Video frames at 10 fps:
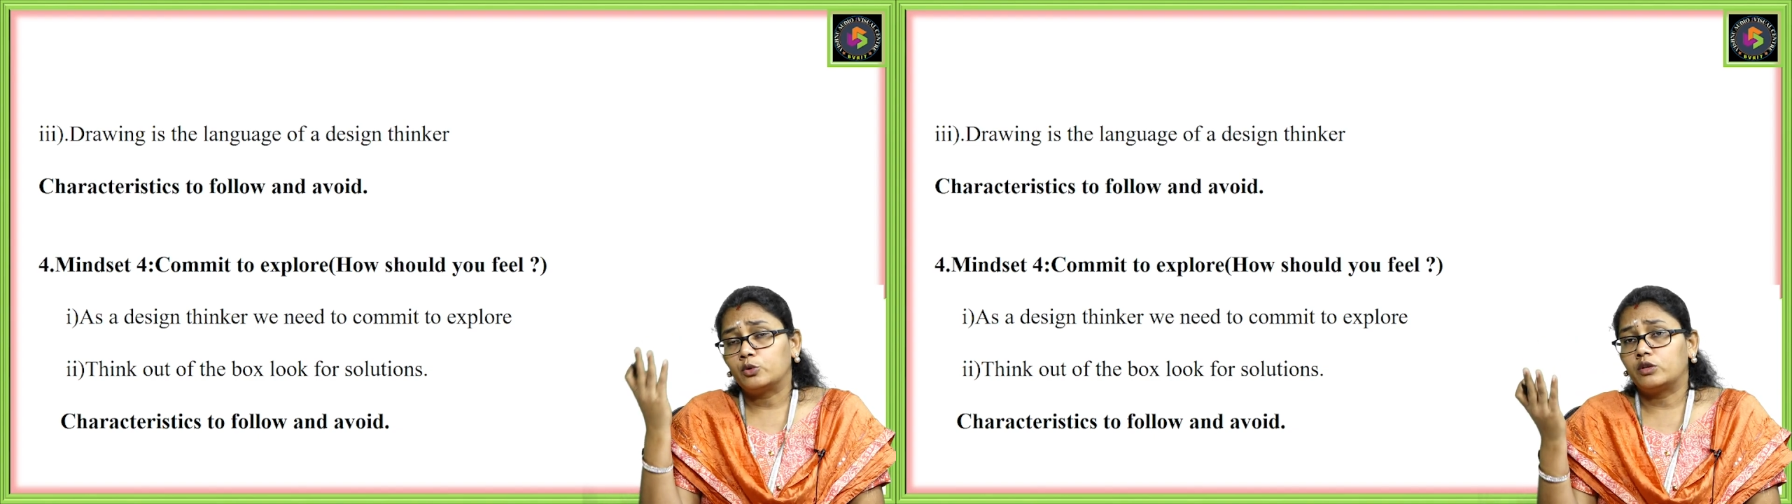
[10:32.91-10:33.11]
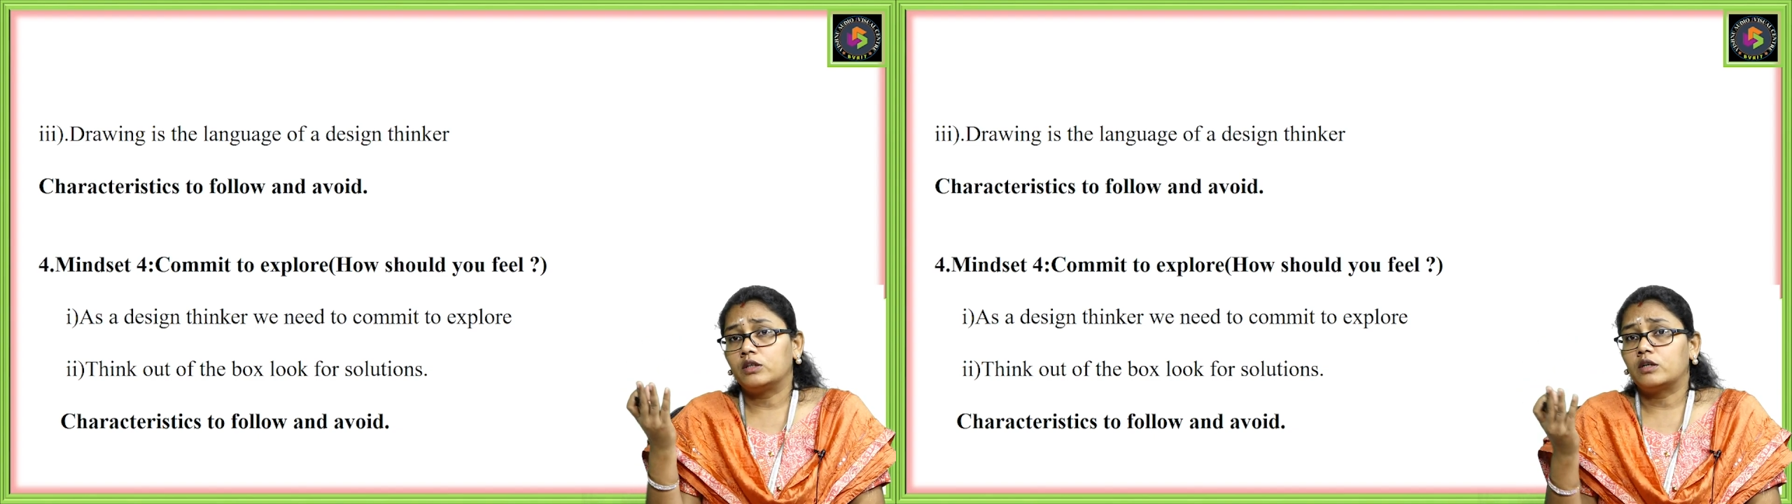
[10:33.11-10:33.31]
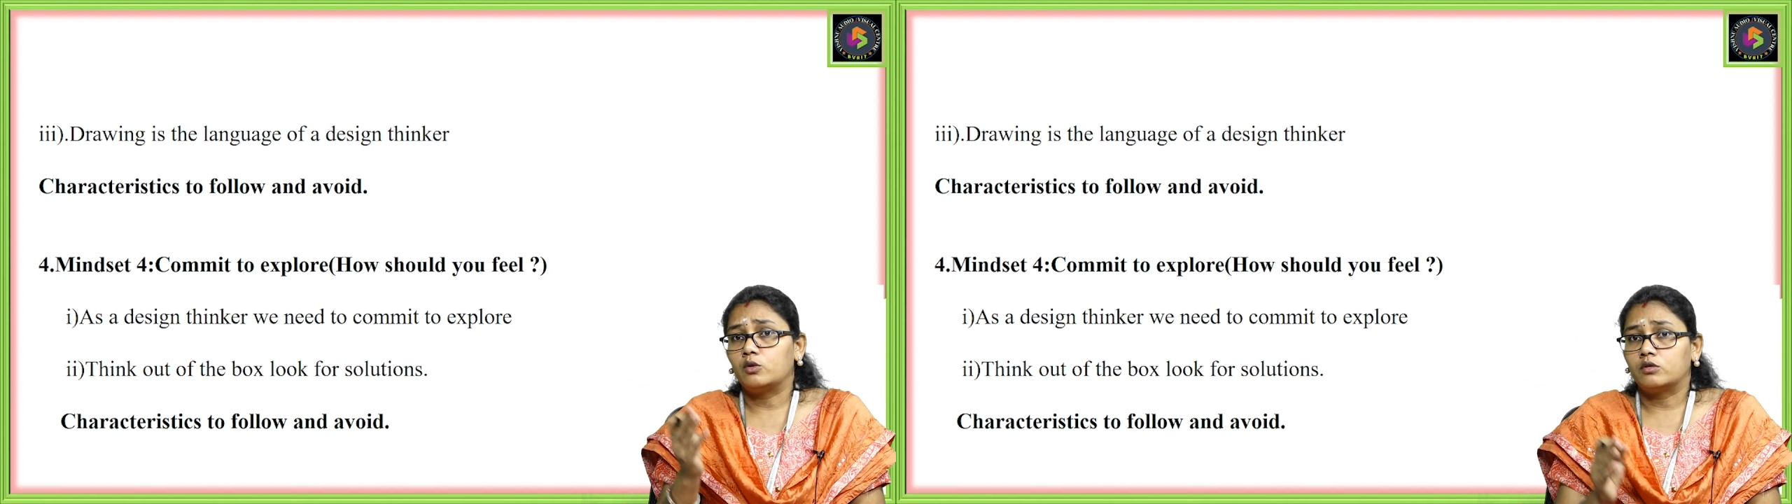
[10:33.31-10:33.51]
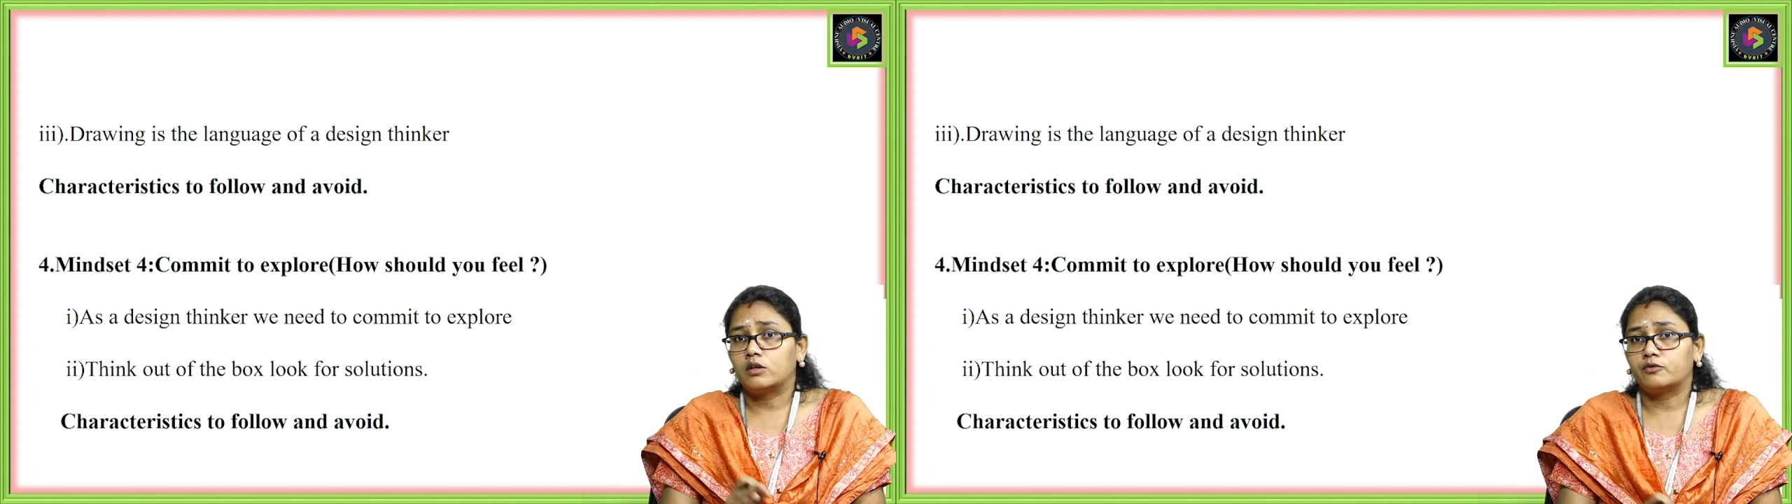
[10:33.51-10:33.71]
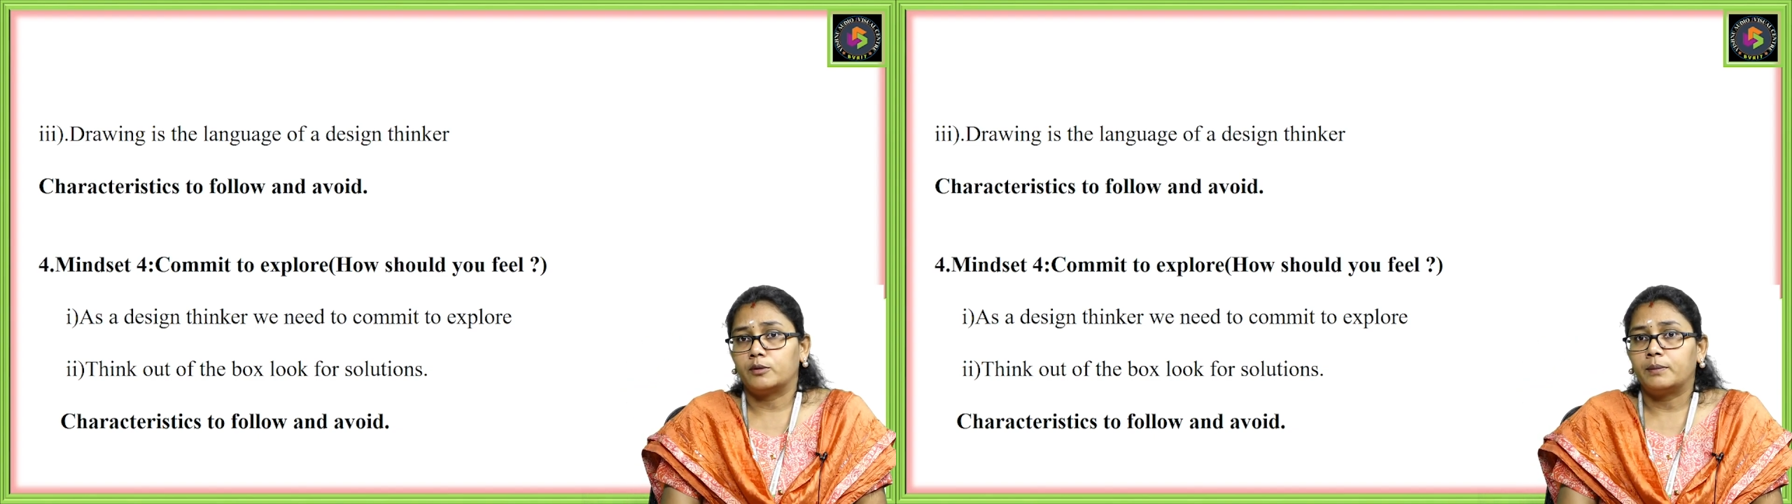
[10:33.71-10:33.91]
to think out
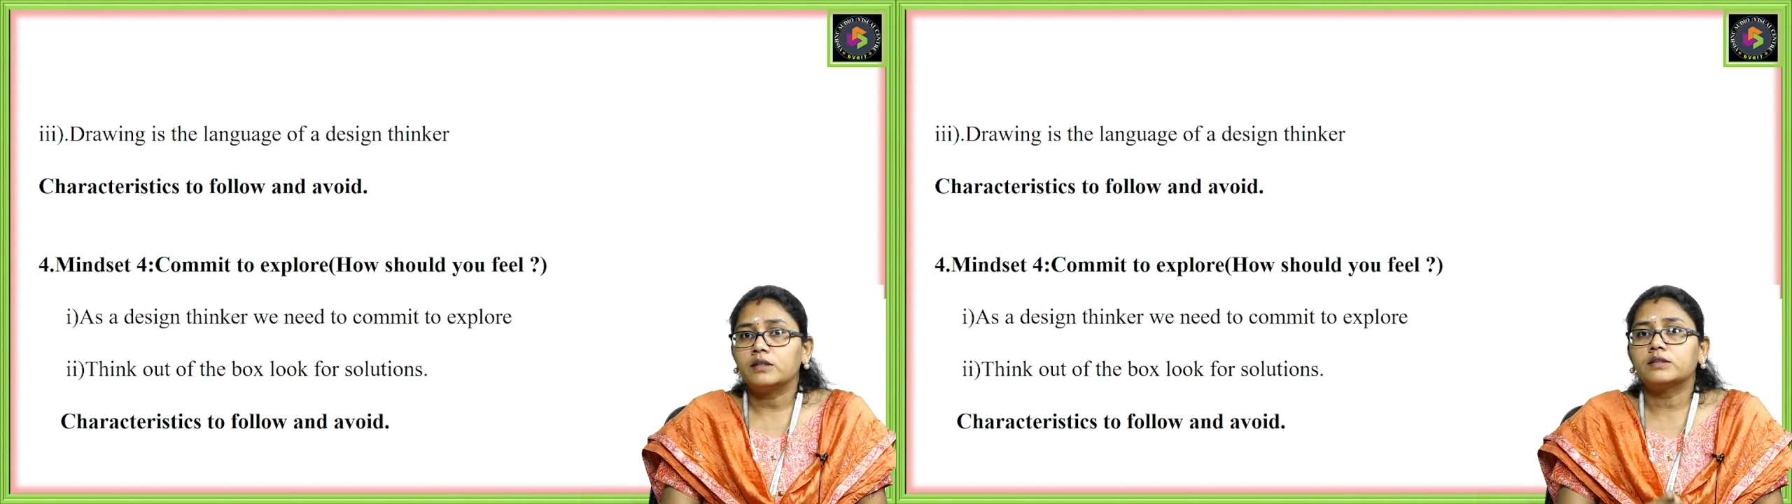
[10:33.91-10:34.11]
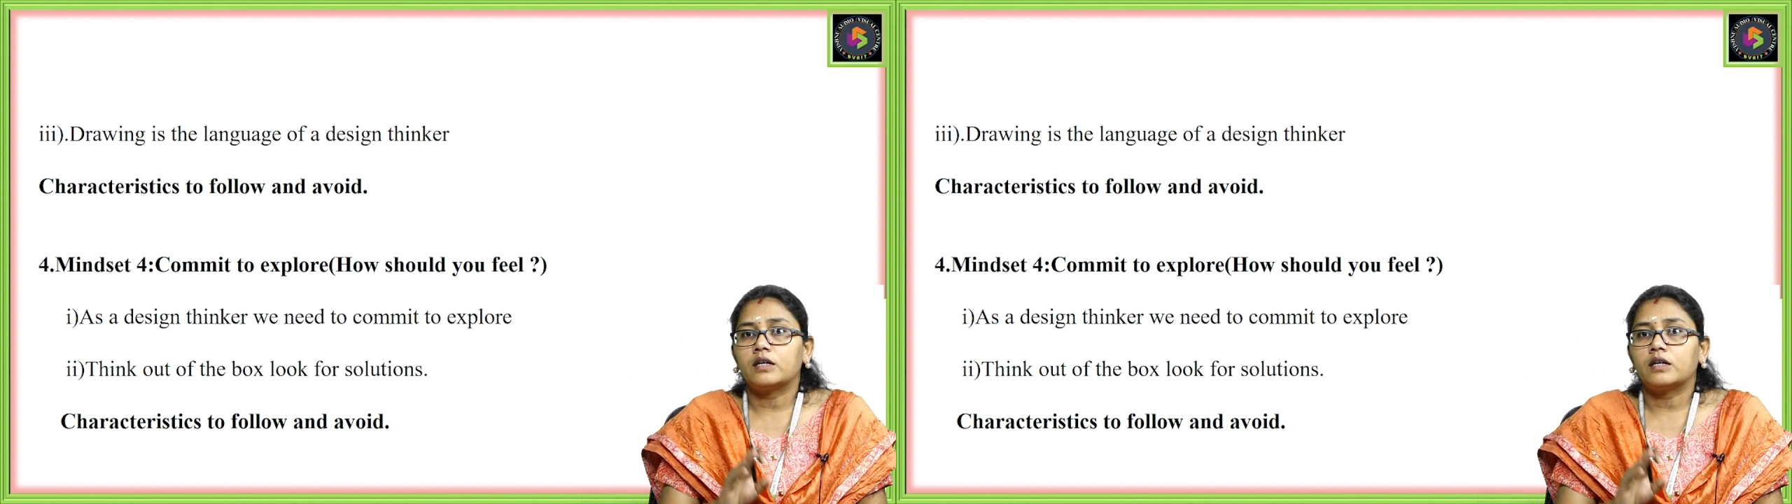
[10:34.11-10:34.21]
of the box,